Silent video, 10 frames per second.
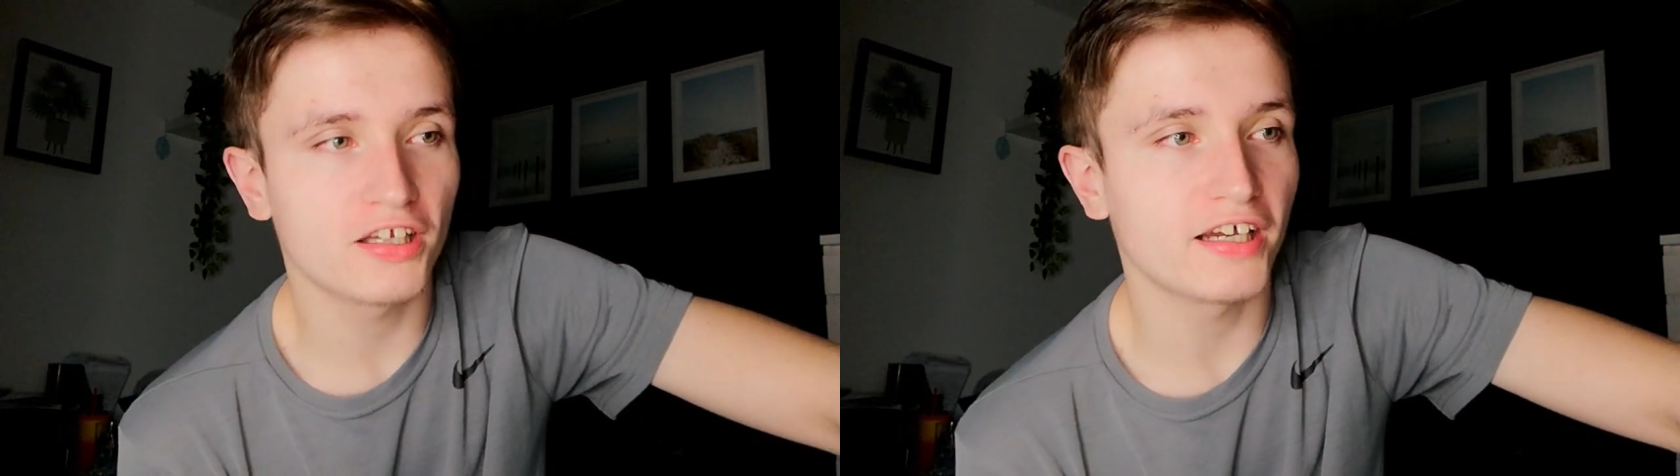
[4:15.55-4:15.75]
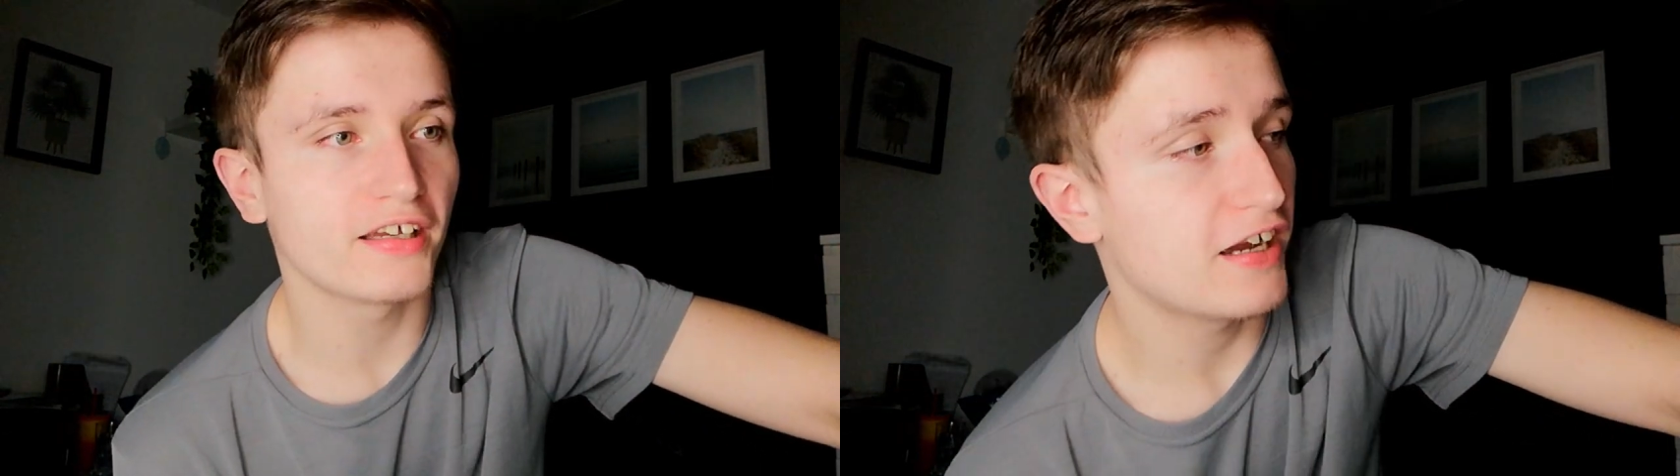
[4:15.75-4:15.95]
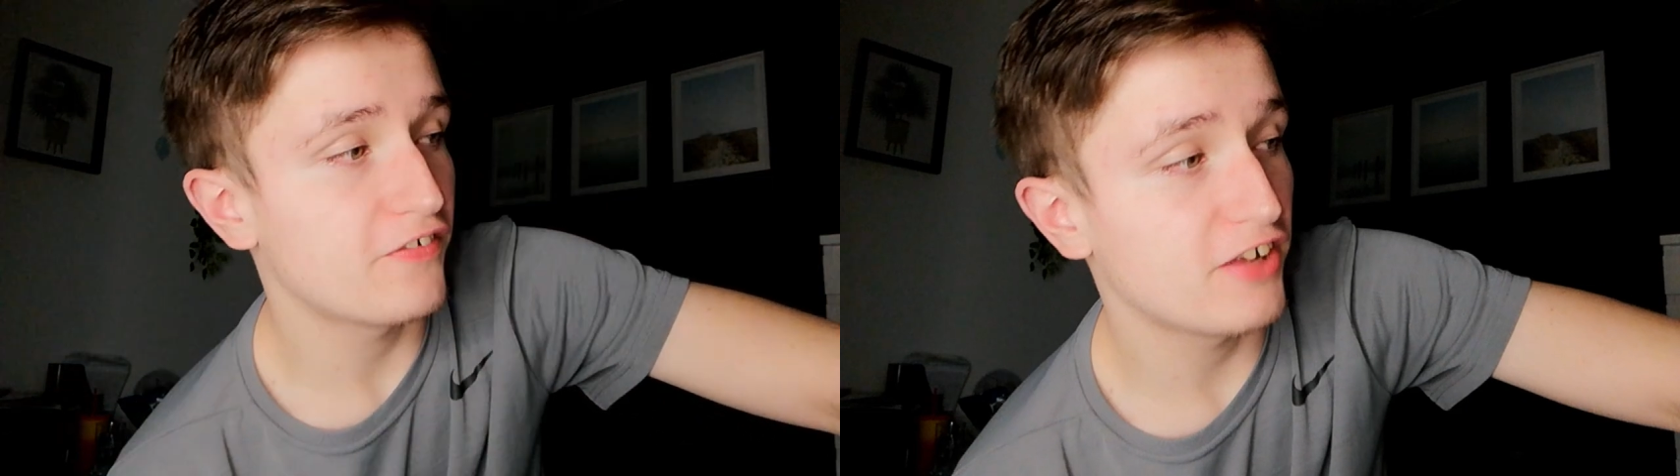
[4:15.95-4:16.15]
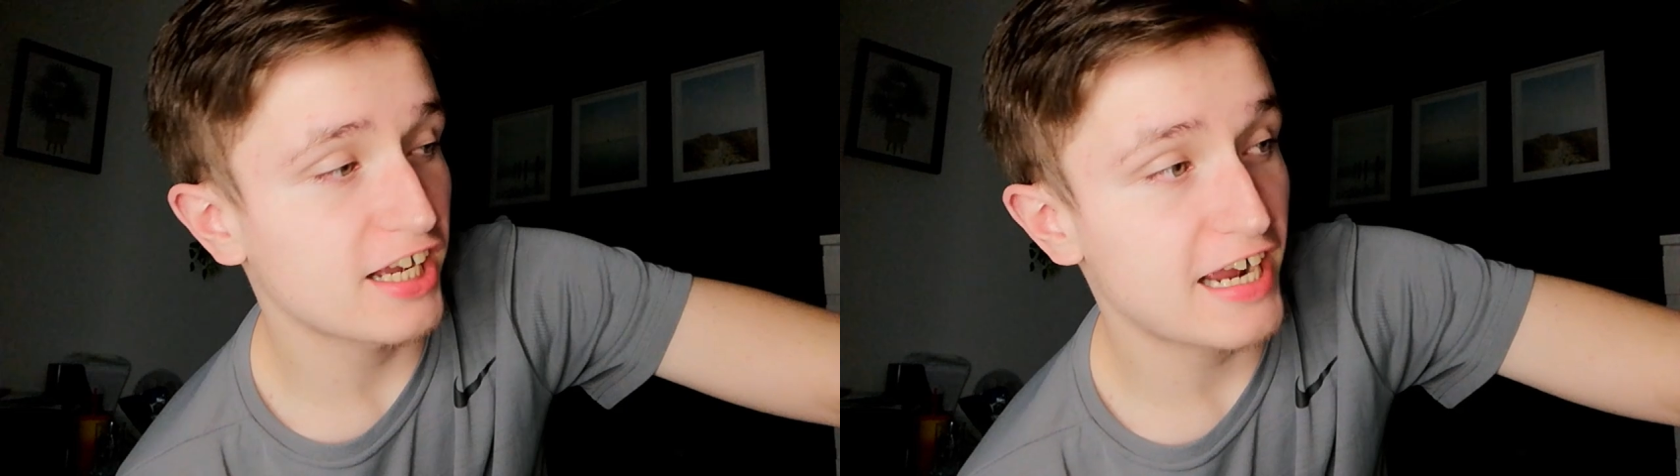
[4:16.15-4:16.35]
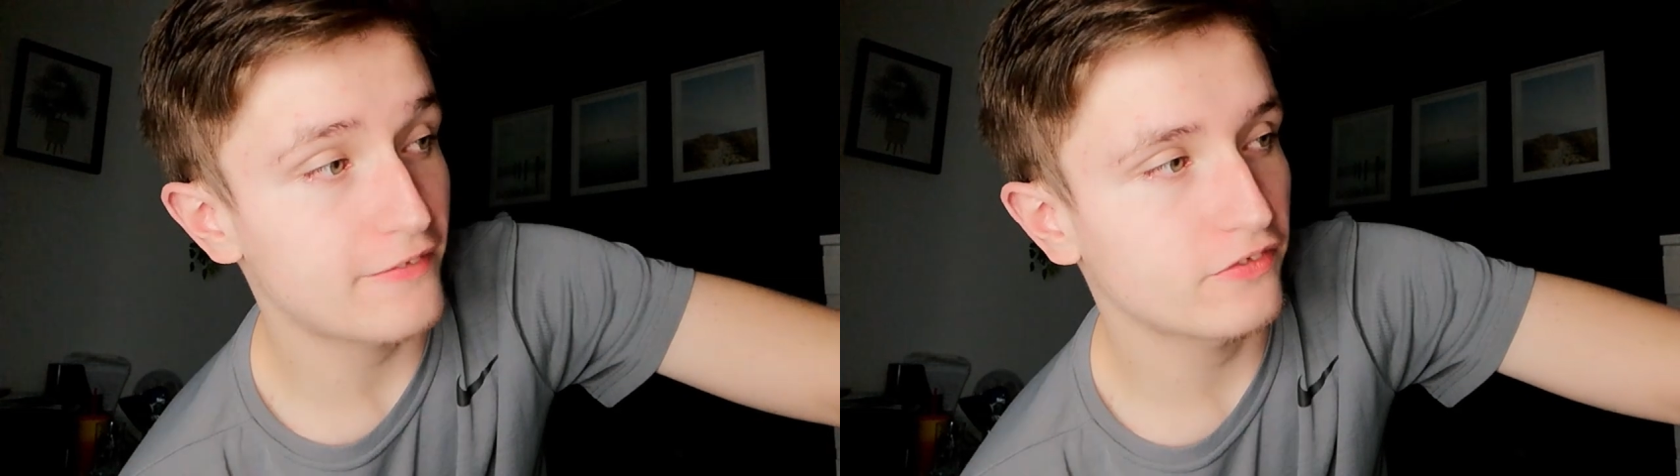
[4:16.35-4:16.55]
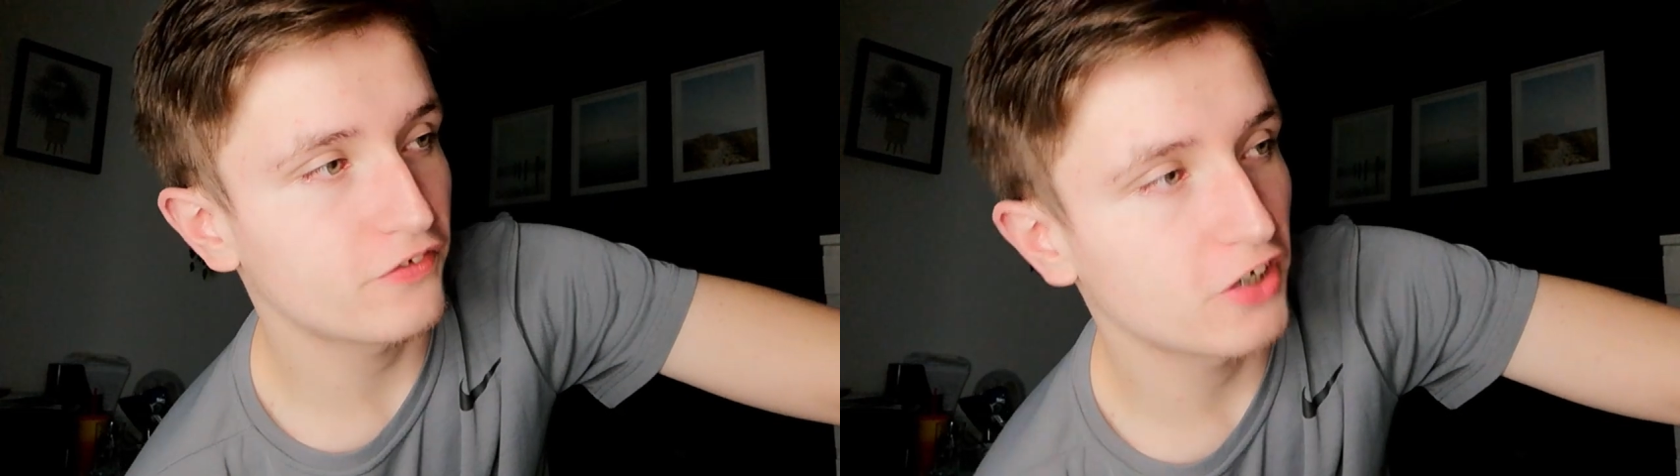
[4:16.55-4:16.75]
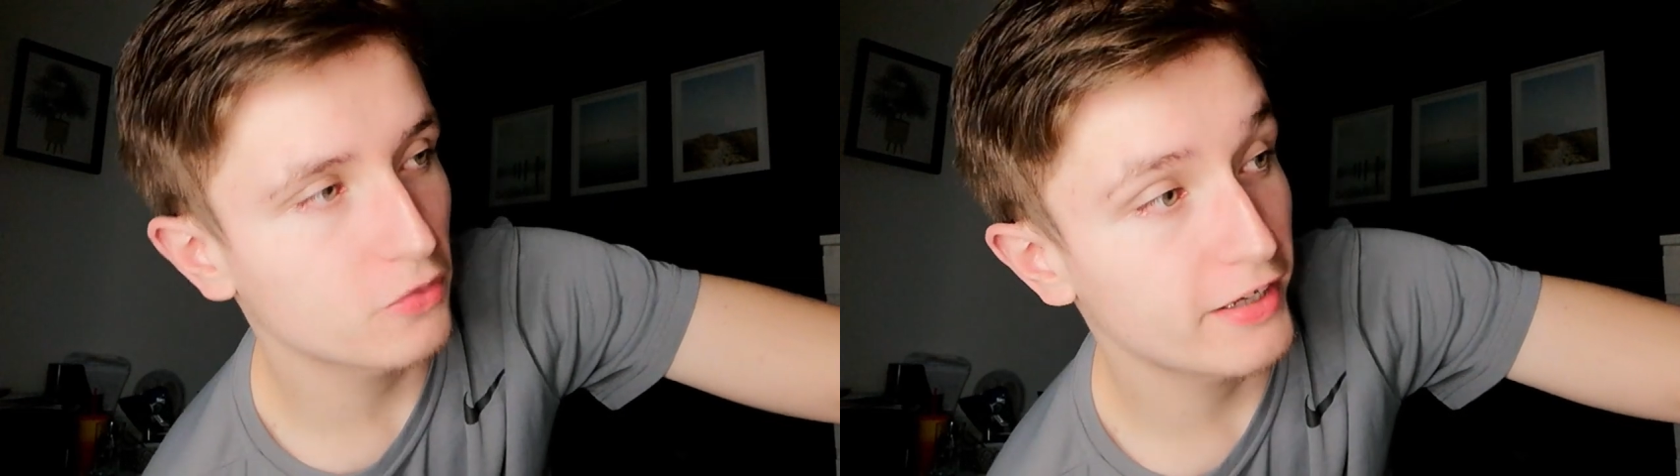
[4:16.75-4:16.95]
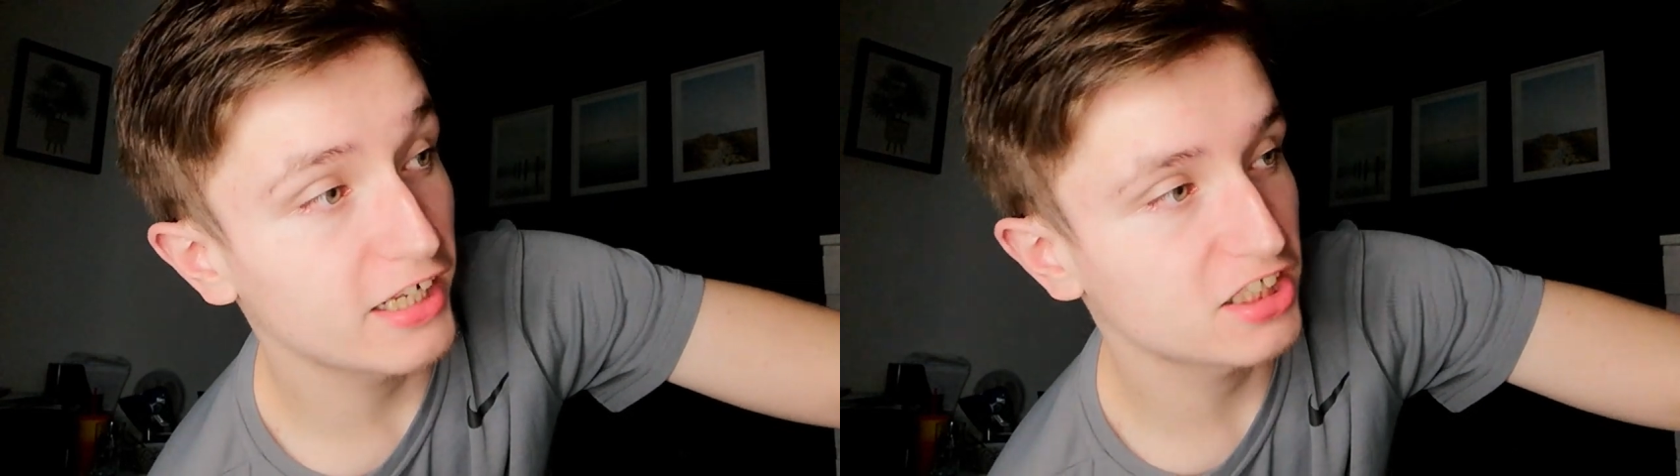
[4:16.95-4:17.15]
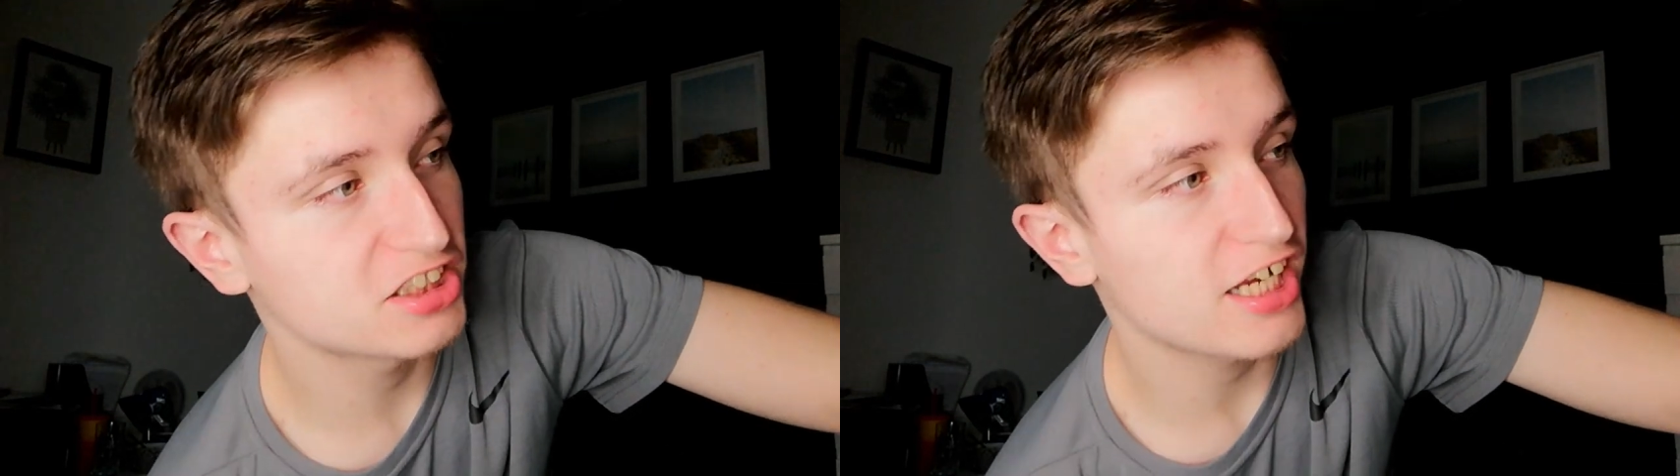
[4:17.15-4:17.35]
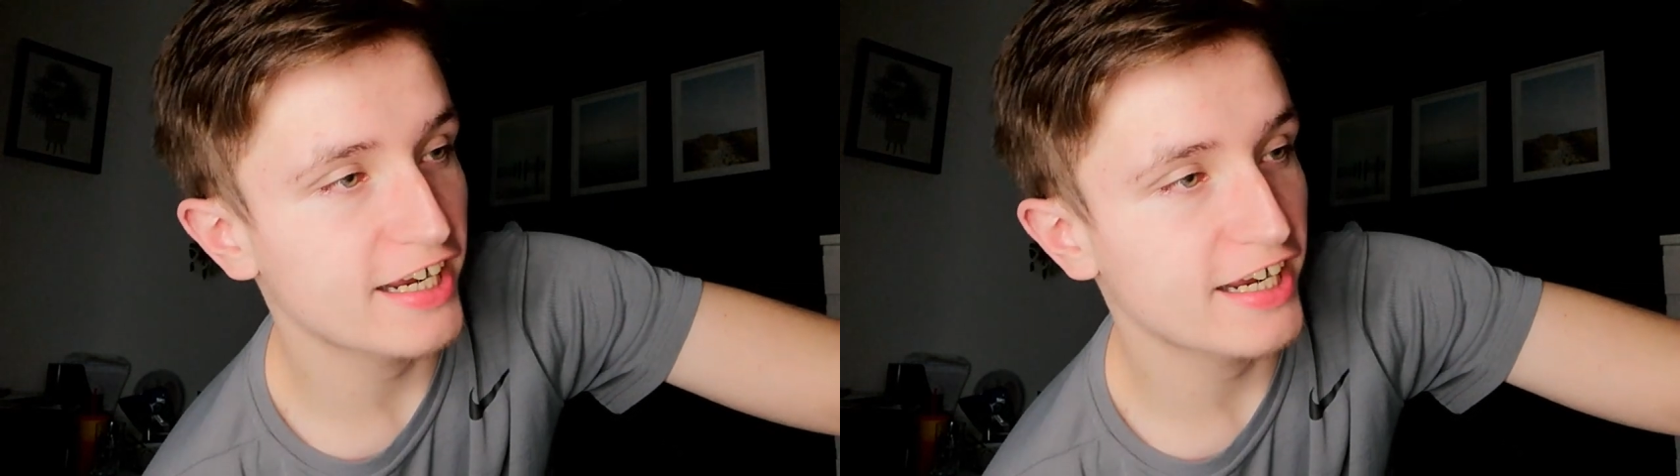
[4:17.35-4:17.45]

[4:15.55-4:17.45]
Like I feel like I have a food which